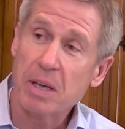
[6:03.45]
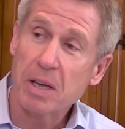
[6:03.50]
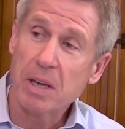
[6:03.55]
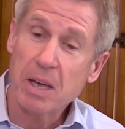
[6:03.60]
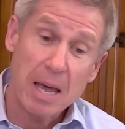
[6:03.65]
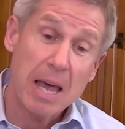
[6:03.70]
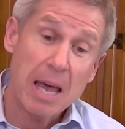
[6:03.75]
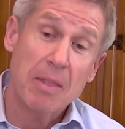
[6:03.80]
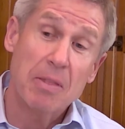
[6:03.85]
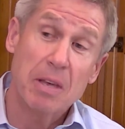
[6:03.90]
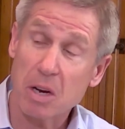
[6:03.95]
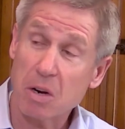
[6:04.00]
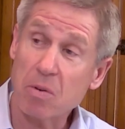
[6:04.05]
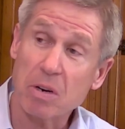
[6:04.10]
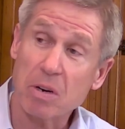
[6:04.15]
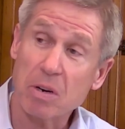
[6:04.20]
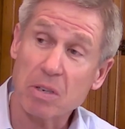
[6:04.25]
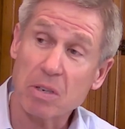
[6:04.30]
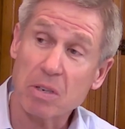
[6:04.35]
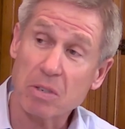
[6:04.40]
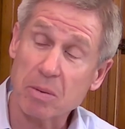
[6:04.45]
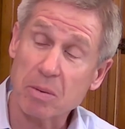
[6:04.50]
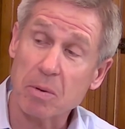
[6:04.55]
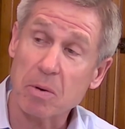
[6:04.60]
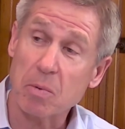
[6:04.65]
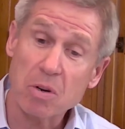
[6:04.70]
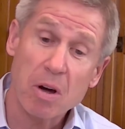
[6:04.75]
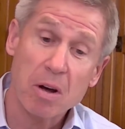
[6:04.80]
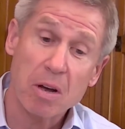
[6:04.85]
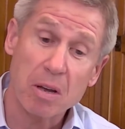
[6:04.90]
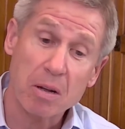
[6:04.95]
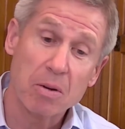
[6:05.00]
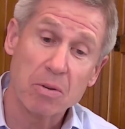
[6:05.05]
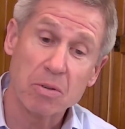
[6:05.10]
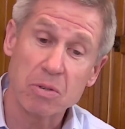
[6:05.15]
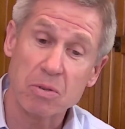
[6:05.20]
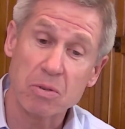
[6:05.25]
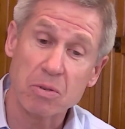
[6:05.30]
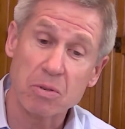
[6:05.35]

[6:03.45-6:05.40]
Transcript: and the increase. I mean, we're talking close